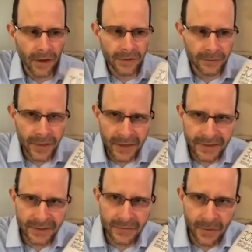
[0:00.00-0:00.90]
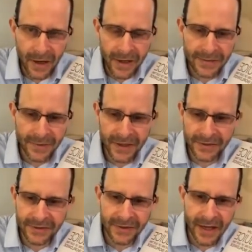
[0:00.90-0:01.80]
One of the reasons why is
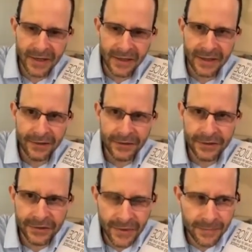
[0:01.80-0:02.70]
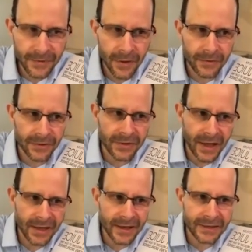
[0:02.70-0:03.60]
because they're knocking down the strep load. They're
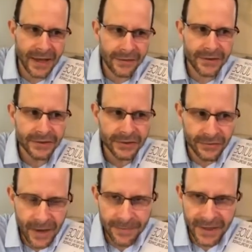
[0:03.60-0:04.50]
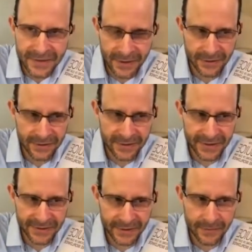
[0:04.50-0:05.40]
knocking down the strep that's in their
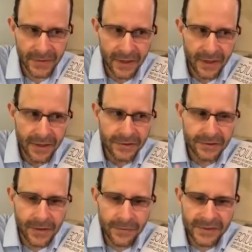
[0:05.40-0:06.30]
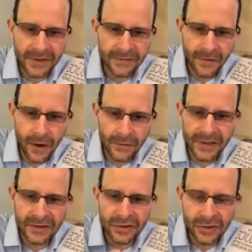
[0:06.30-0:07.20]
system. Strep was
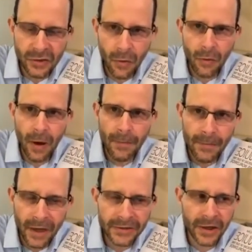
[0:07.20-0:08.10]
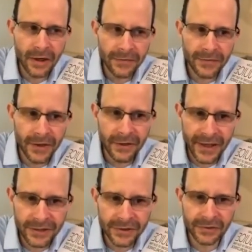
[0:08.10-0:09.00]
involved in so much of
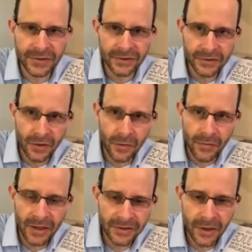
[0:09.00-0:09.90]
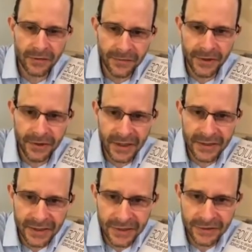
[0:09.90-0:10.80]
their issues and so much of their
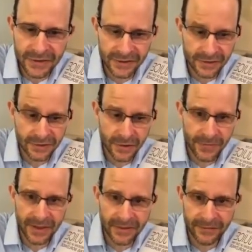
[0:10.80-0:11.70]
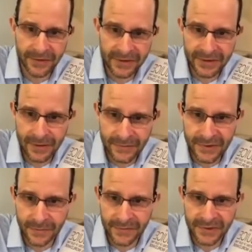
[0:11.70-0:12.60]
conditions and so many different
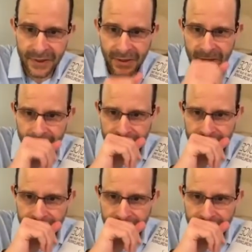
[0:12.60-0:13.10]
symptoms.